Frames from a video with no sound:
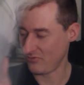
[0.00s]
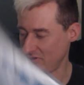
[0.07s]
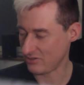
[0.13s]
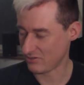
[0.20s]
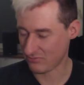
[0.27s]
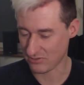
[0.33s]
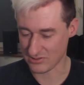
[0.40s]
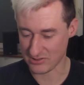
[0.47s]

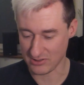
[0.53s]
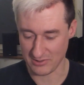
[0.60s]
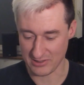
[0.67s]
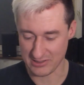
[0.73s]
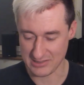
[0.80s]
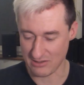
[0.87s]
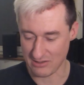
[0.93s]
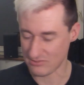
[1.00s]
the
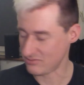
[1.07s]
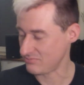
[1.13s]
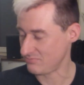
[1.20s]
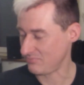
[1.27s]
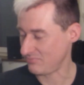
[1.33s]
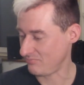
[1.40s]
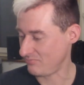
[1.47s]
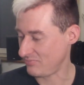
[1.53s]
Consoling Sounds
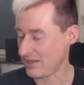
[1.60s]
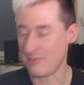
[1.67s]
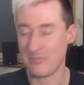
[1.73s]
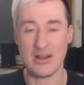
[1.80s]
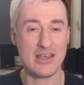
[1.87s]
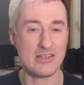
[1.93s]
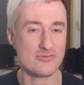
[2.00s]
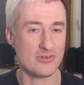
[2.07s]

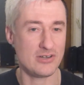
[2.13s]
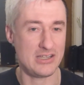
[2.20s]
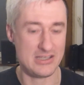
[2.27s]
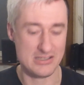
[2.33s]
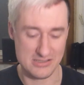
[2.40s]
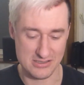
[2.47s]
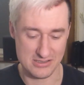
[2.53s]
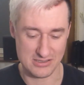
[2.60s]
label has
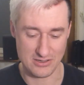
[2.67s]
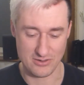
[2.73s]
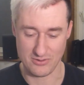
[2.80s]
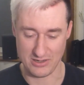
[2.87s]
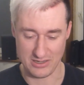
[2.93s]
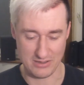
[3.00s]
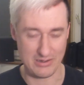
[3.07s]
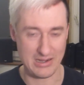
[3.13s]
released. So
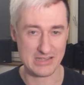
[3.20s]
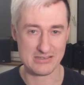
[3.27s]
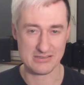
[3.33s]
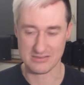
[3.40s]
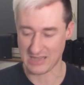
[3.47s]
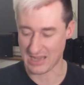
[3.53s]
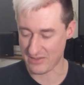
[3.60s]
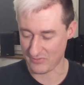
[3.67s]
let's
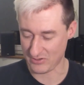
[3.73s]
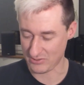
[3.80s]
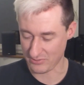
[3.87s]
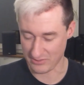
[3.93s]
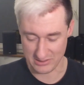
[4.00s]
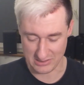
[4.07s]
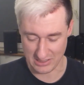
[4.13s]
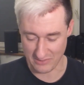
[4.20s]
dive into
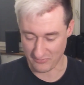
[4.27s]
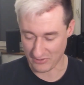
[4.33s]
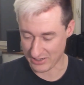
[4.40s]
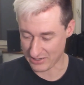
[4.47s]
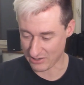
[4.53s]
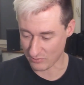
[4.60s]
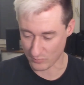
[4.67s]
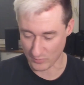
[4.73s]
this and
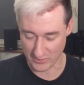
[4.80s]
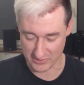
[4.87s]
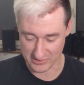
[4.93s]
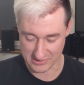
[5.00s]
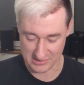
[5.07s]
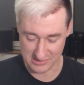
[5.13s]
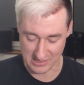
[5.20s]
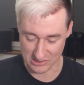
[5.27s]
find out what
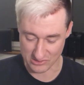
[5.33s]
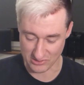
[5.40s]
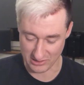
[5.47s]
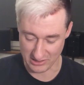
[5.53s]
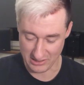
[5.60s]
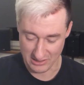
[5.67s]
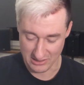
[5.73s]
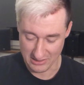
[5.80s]
this is
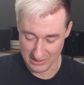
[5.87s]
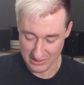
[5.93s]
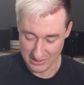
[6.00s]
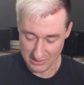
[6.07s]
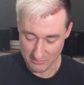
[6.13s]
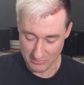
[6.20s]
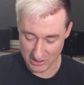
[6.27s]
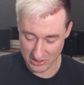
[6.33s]
actually.
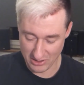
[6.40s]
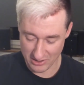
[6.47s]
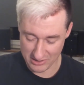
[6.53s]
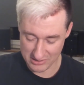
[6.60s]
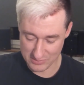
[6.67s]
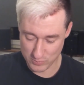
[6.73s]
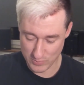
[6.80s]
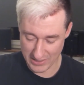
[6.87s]

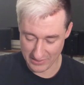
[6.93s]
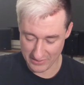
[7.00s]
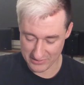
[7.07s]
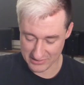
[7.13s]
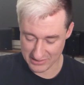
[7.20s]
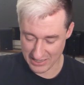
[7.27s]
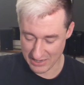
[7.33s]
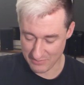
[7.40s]
Because, well,
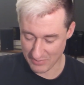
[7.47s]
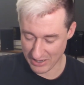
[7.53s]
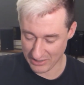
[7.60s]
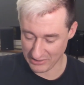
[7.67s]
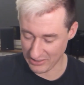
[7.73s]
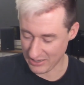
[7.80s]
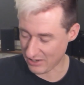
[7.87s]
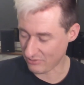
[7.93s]
this came
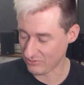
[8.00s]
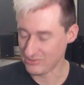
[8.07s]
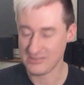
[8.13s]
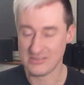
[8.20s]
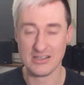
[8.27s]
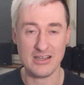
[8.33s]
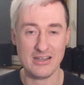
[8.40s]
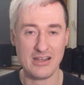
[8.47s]

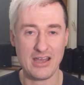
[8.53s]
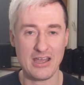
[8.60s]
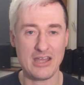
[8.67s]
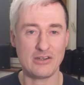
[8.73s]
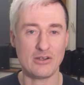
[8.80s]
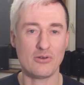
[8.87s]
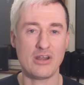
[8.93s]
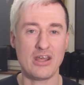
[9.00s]
unannounced and I
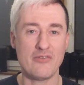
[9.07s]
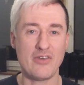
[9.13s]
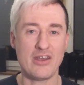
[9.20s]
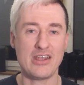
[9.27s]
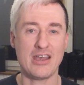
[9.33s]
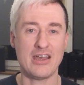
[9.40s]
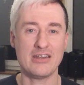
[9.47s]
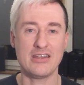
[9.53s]
don't have
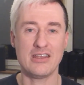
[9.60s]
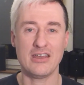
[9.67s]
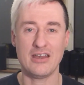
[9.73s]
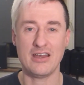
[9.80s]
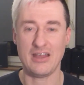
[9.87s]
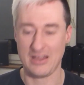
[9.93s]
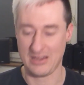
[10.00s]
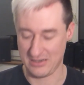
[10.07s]
any
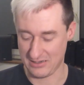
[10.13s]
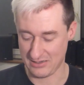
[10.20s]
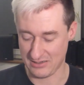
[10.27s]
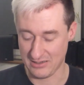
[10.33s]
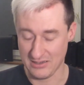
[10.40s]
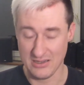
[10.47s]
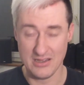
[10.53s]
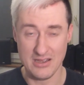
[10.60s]
idea.
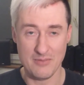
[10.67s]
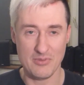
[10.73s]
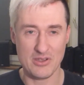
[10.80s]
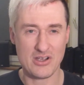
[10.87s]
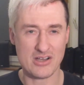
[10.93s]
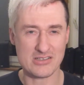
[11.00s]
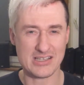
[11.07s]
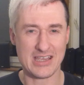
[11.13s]
And
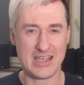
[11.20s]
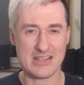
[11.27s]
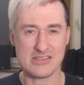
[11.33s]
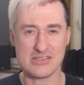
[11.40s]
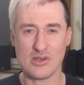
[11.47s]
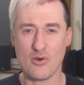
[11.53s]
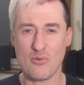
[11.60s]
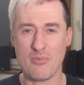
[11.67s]
because I get
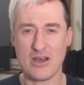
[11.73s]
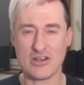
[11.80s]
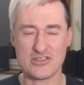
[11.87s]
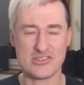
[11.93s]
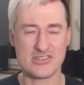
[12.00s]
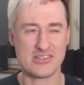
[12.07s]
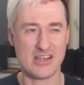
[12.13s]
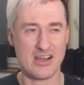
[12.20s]
so much
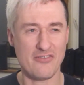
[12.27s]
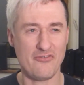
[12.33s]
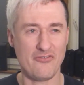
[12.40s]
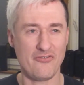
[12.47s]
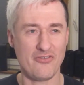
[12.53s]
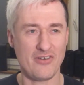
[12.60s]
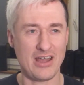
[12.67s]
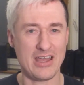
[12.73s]

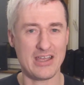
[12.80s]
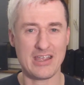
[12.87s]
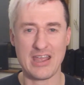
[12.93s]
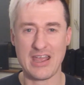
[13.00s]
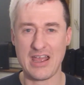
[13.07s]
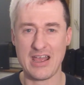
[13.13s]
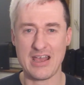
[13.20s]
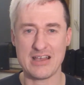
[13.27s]
stuff like
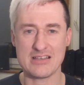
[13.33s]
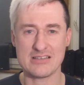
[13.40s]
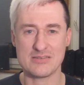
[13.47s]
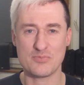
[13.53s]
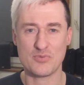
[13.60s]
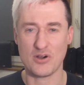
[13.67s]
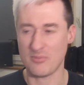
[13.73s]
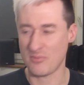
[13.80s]
as
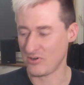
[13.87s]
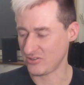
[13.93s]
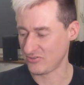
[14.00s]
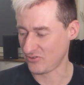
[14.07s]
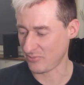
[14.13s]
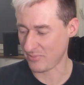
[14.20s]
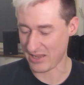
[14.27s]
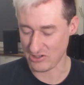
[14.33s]
promos
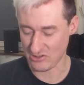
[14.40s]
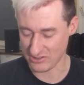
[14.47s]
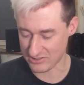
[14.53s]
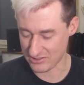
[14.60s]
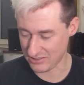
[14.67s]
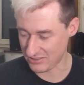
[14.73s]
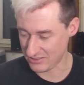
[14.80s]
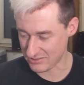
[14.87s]
from
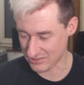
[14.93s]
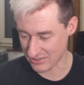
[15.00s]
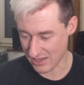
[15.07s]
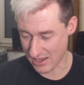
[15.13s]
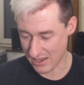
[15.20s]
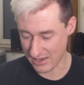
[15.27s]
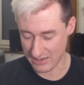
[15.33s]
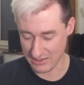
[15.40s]
agencies,
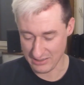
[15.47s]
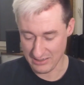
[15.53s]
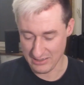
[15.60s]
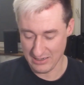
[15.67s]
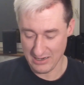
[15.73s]
I